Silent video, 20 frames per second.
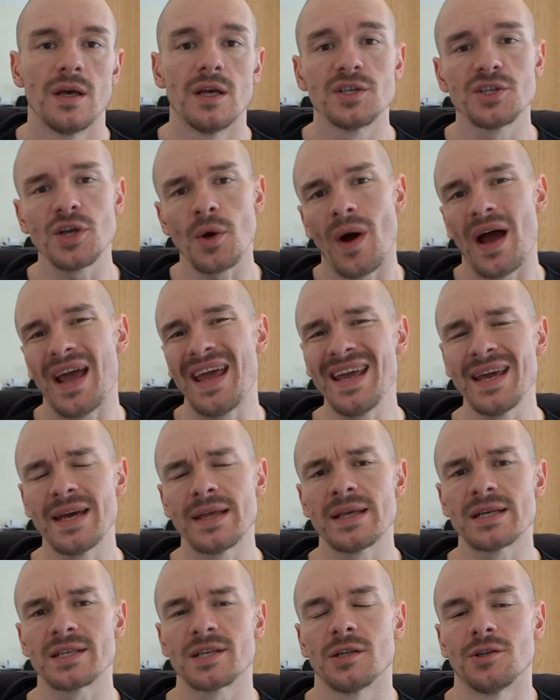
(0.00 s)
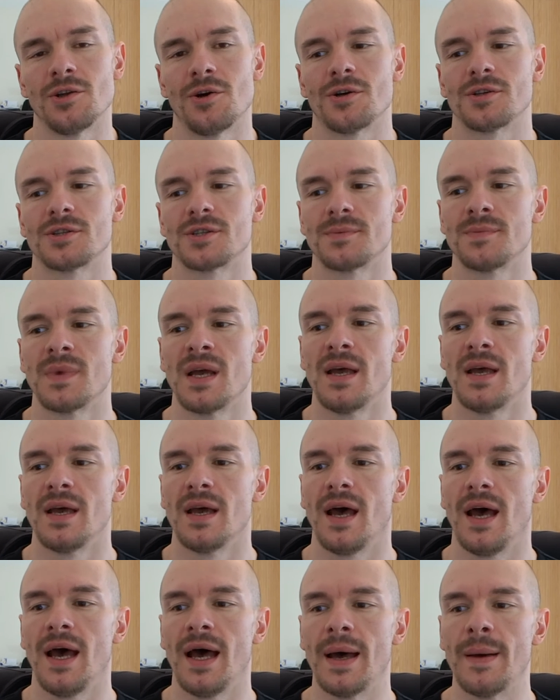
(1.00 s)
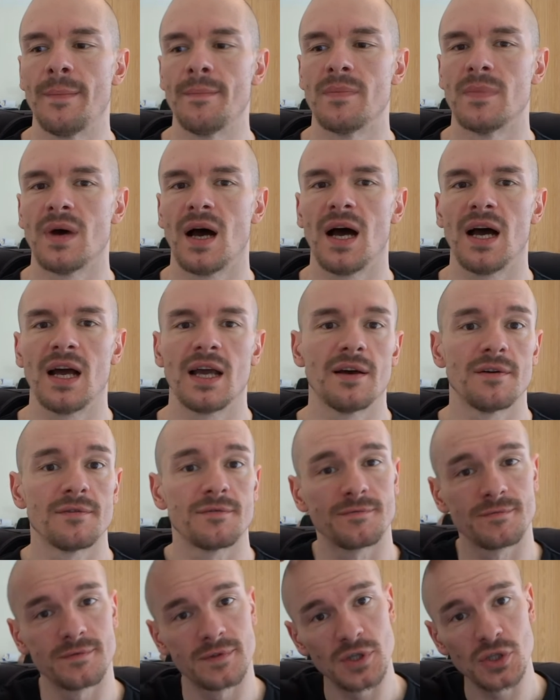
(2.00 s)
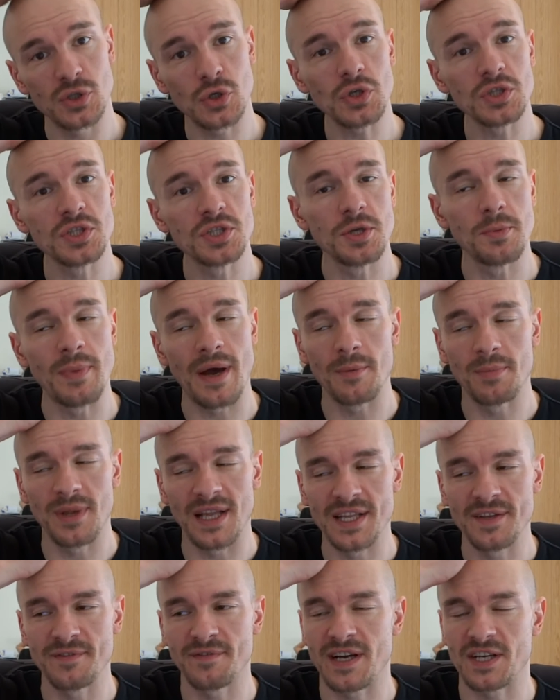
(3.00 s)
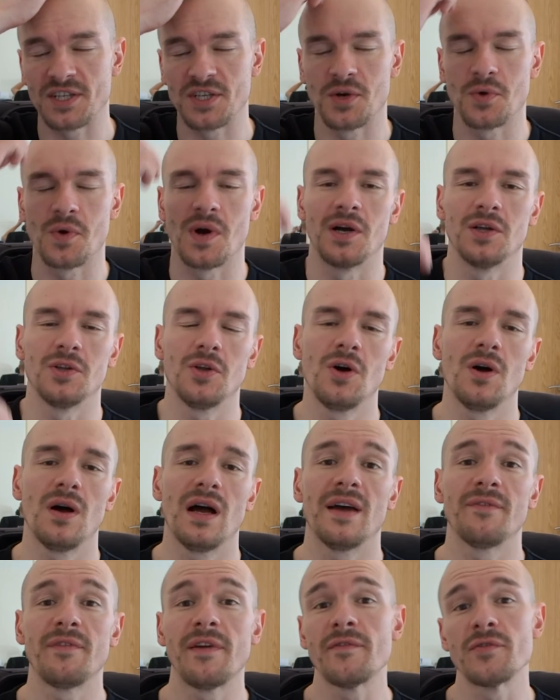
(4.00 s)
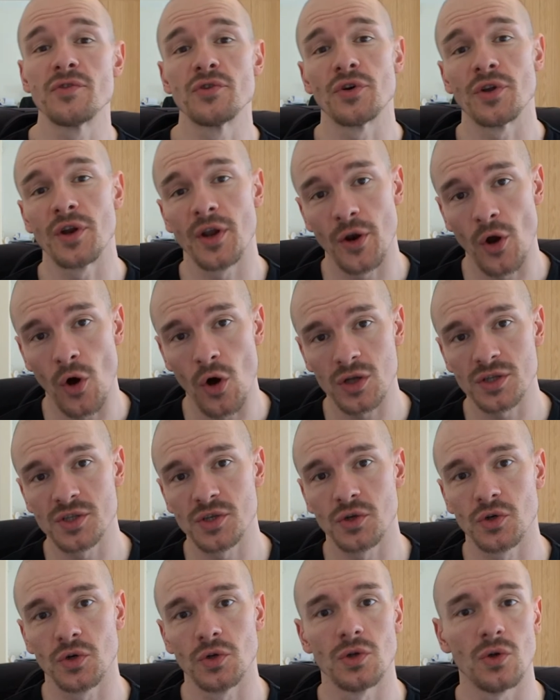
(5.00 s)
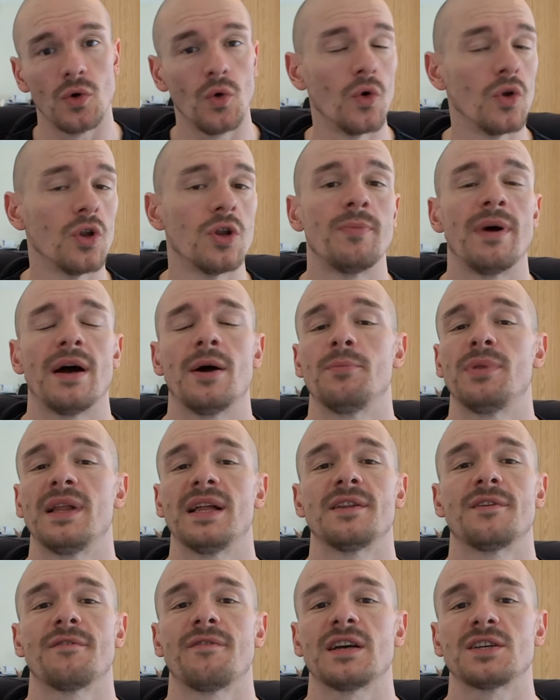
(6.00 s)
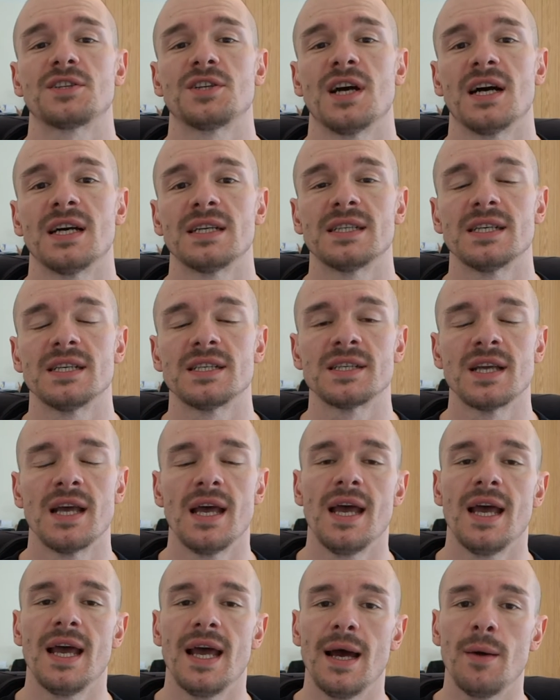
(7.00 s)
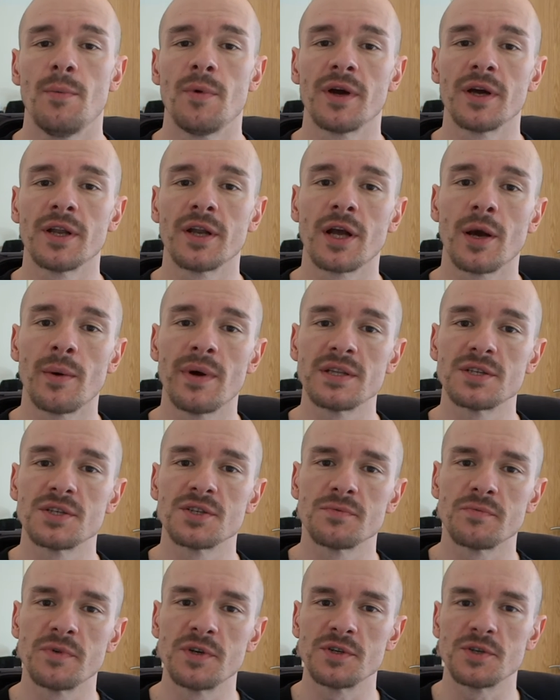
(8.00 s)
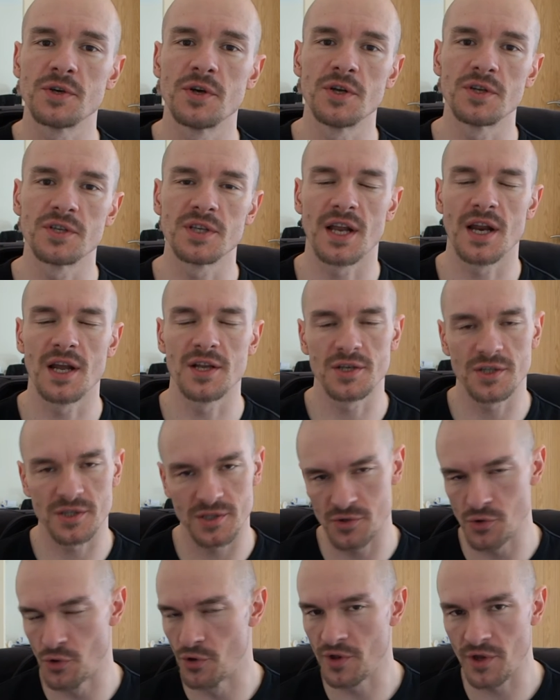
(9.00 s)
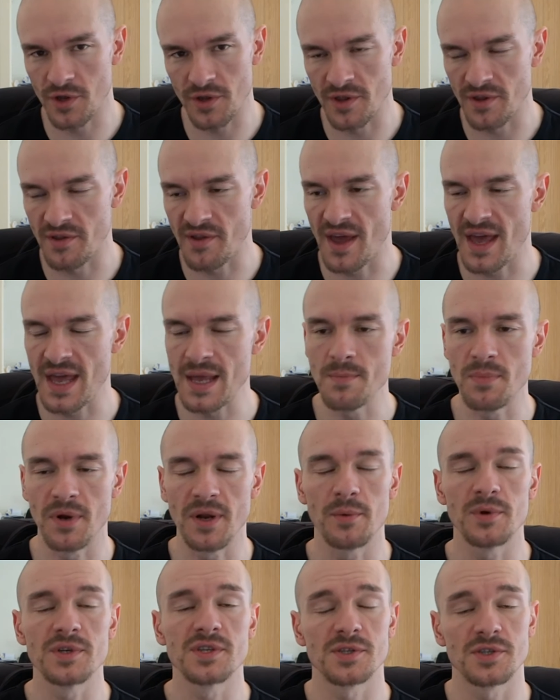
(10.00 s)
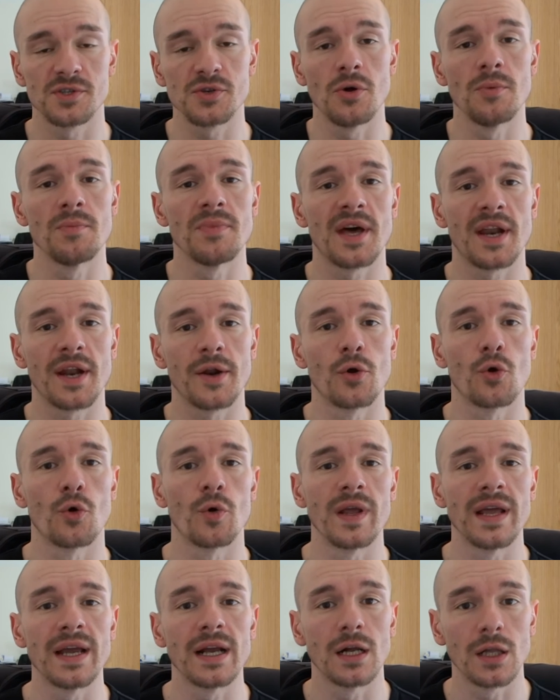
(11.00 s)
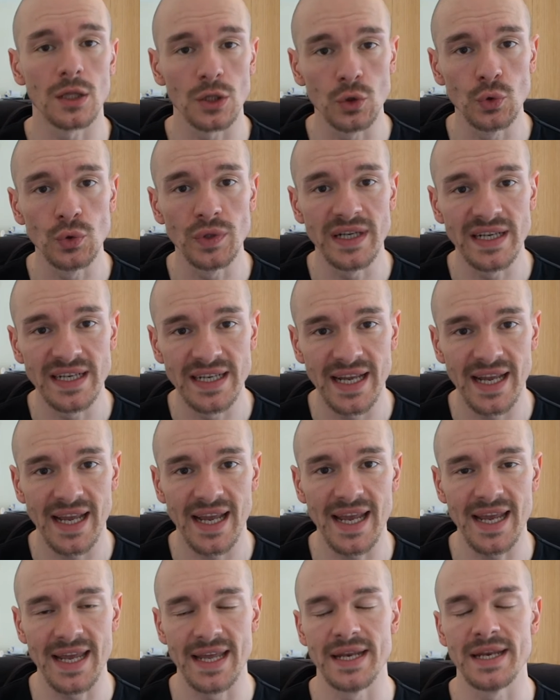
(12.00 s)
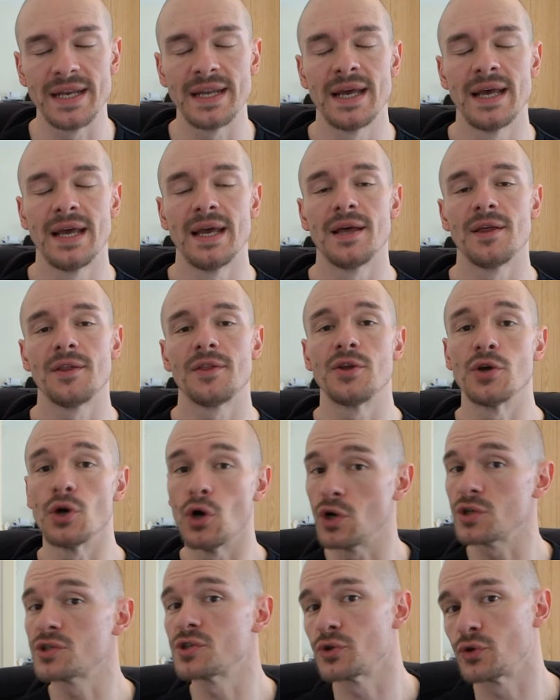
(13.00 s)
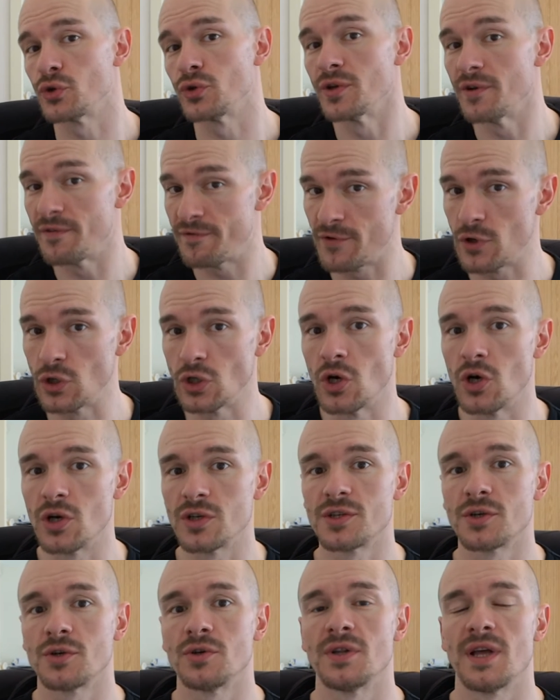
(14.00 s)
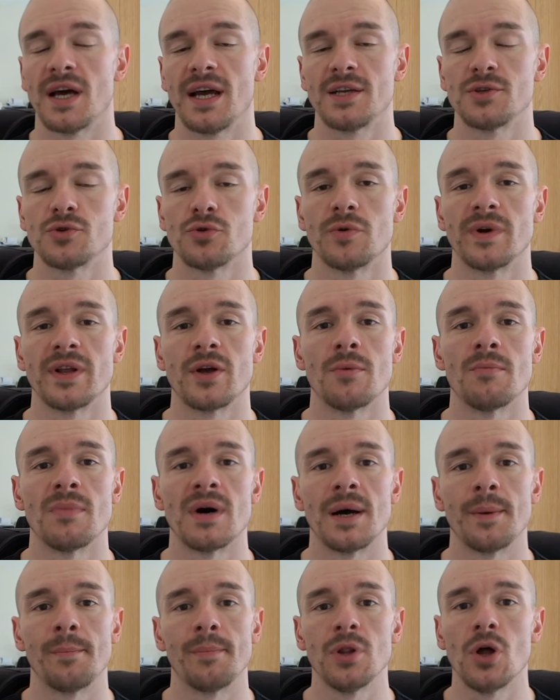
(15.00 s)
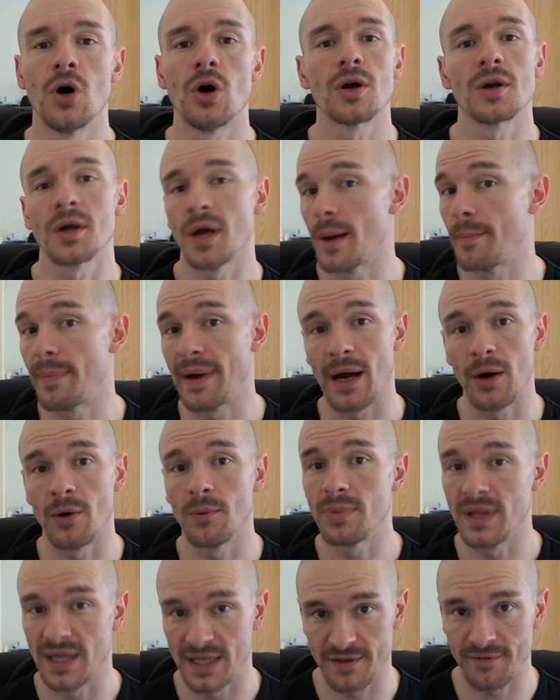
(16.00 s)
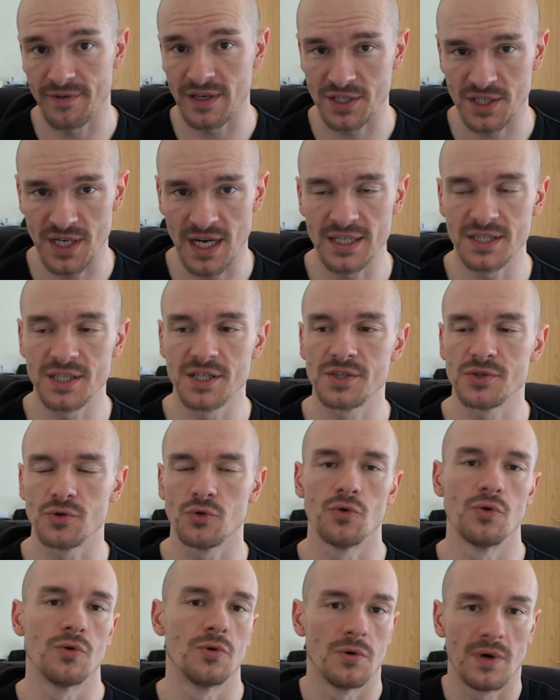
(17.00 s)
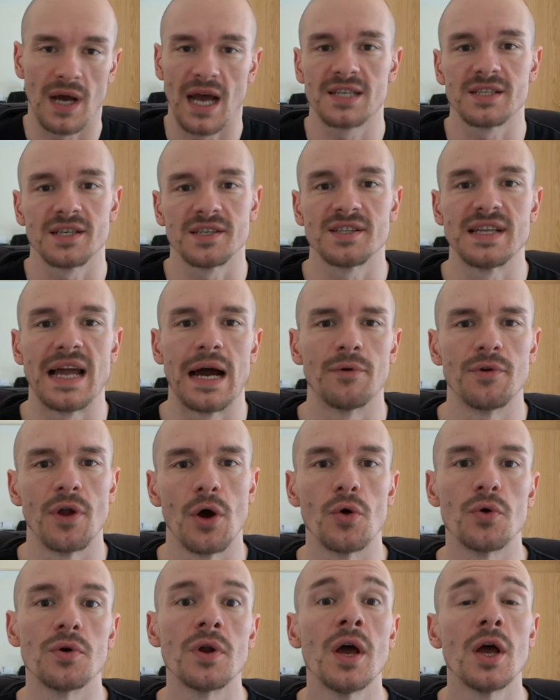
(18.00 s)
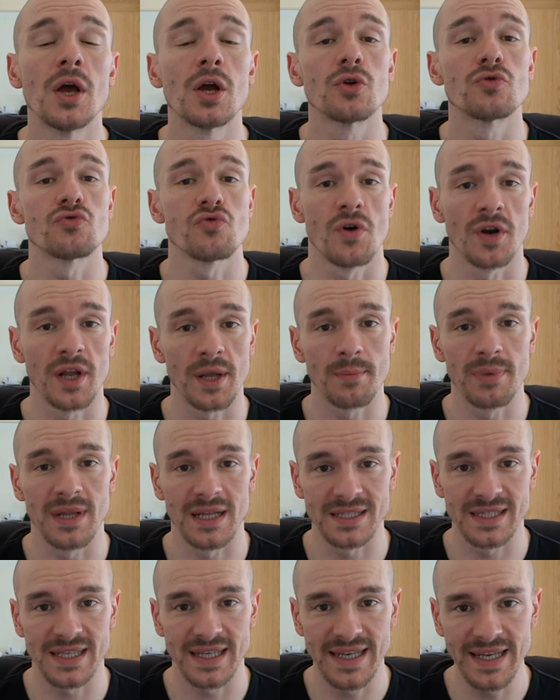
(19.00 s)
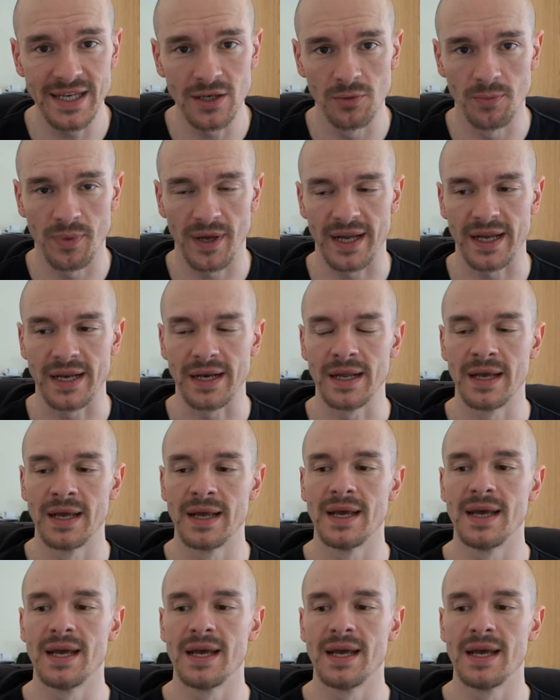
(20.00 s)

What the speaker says: So I hear this a lot. I have discussed about plantar fascia quite a lot. I've even done an article all about plantar fasciitis, and we're going to go into some research that I just saw the other day, but it was some that I'd already included in the article, the full article that is already on my blog about plantar fasciitis, or as it's now known, chronic plantar heel pain.